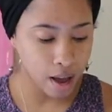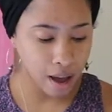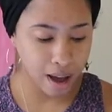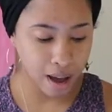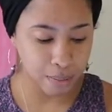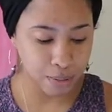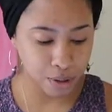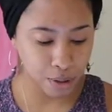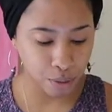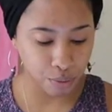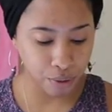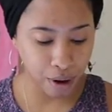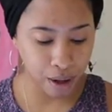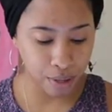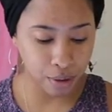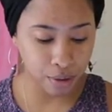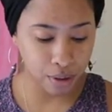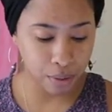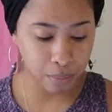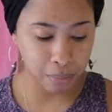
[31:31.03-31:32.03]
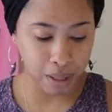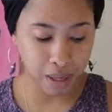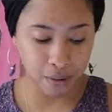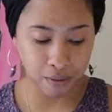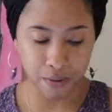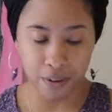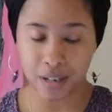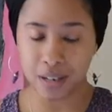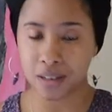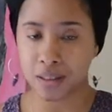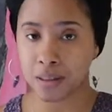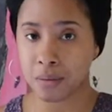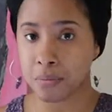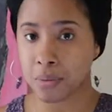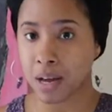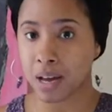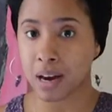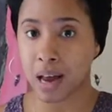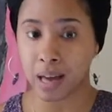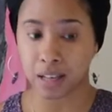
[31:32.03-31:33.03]
Um, so rather than be offended, the
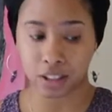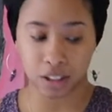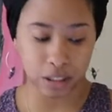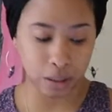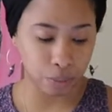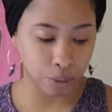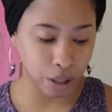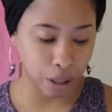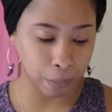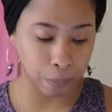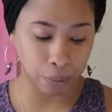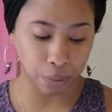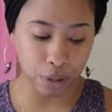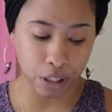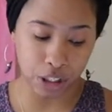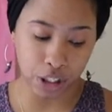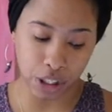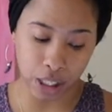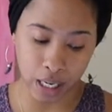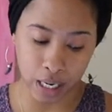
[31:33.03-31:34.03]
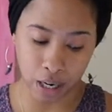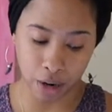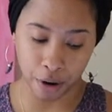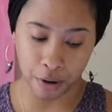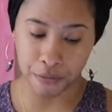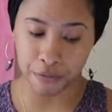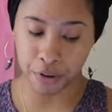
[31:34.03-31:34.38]
man actually would appreciate her